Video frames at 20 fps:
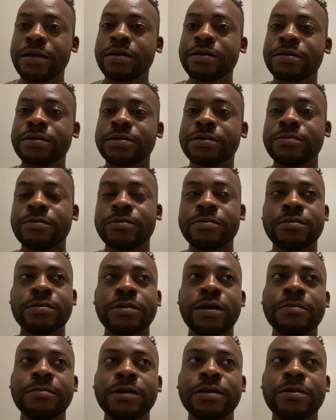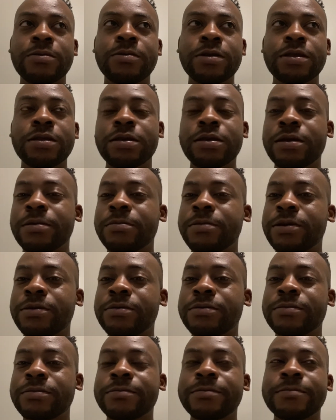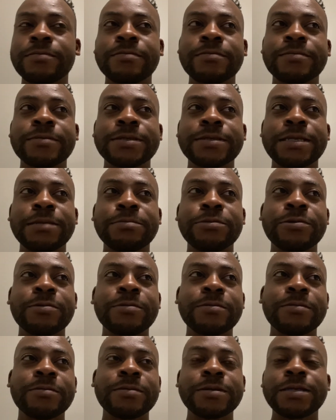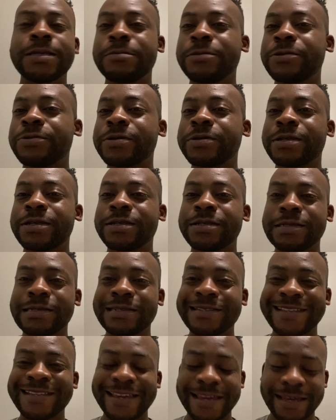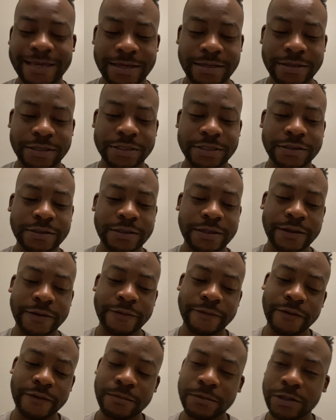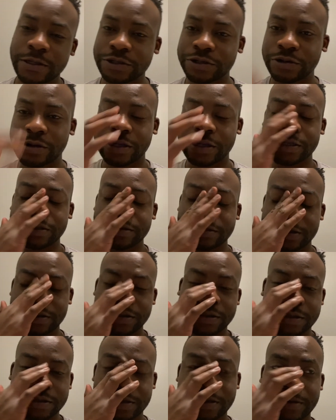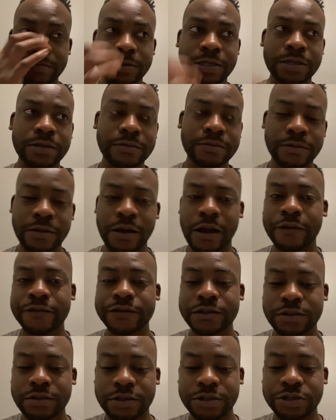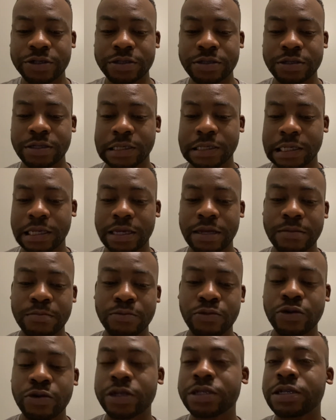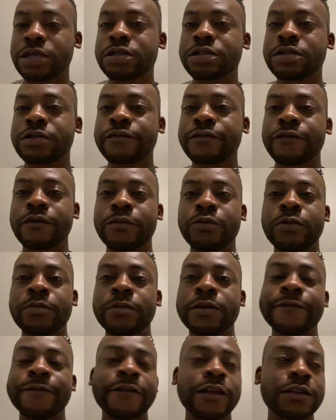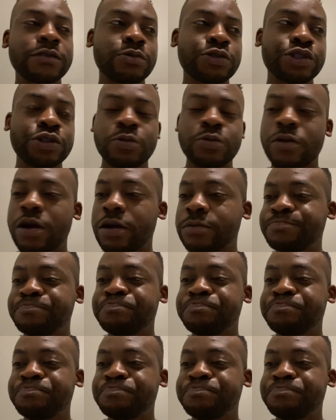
so, I mean, the one thing about semen, semen retention and just like female attraction is, I mean, obviously you're just going to get more attention from women if that's what you want.